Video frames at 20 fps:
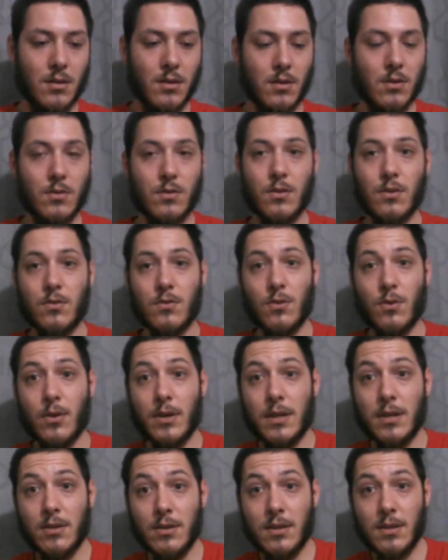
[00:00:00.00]
So
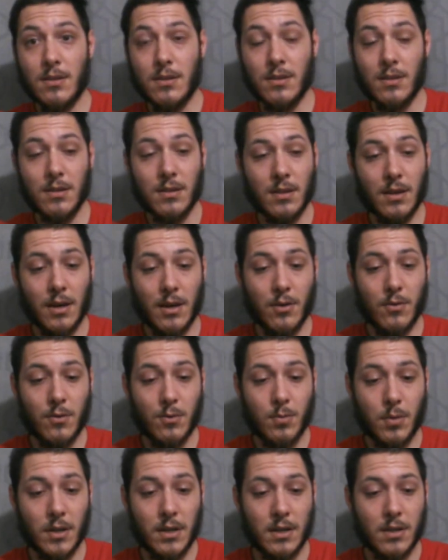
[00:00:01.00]
sorry
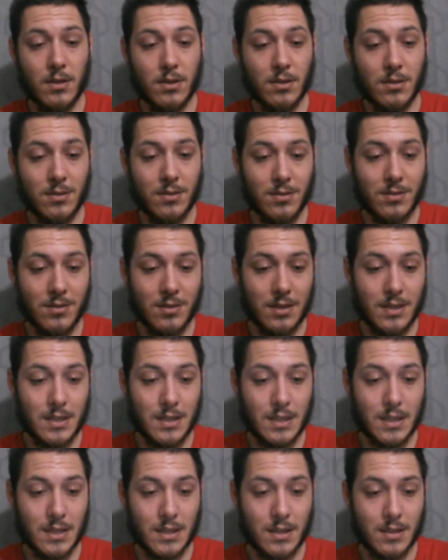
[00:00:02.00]
everybody couldn't see,
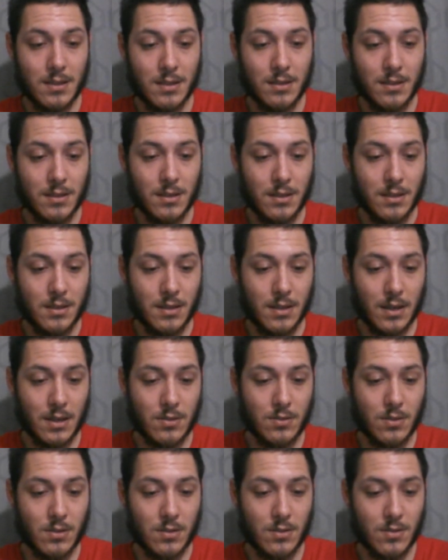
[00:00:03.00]
you guys
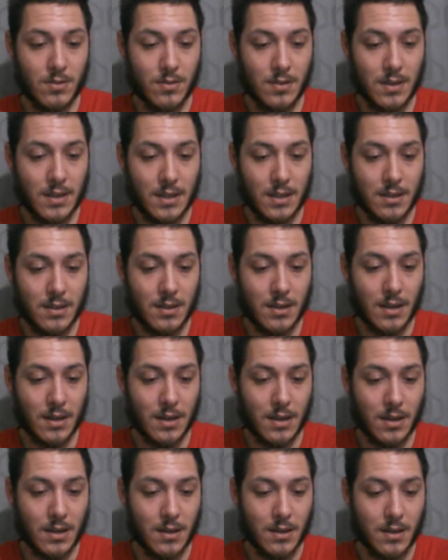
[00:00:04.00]
couldn't see it,
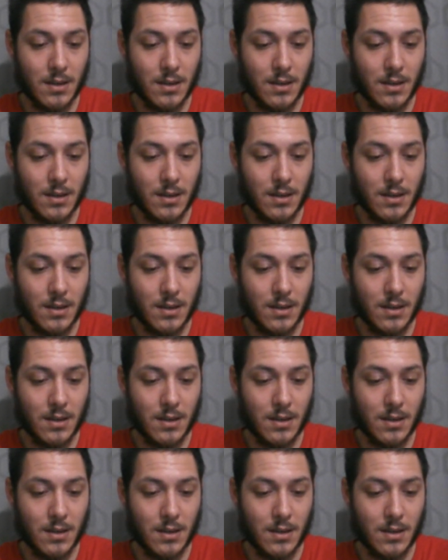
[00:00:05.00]
the